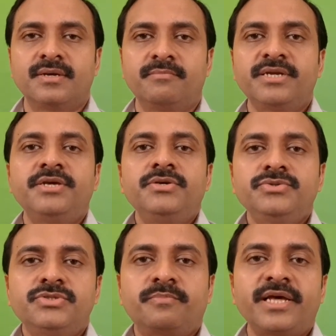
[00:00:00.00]
But he
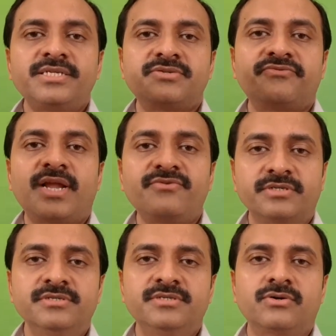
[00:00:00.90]
used to place
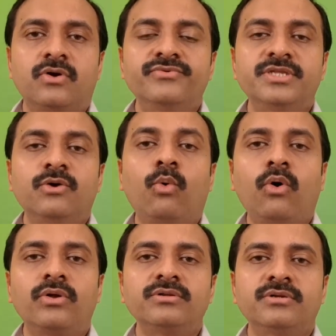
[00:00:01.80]
flowers over the
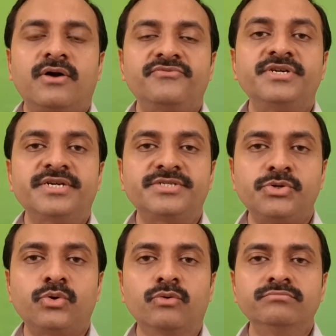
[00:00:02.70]
wall of the
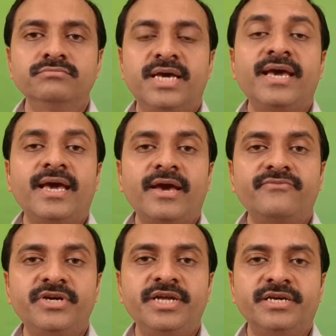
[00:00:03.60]
rescue home
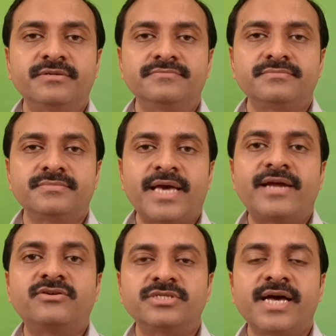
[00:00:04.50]
every day
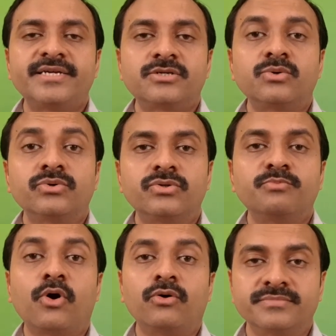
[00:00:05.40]
and recite Urdu
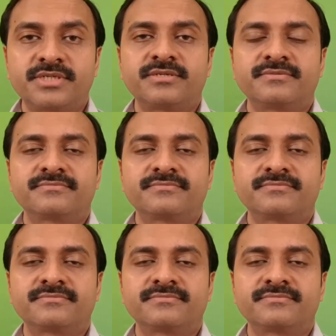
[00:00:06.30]
poems.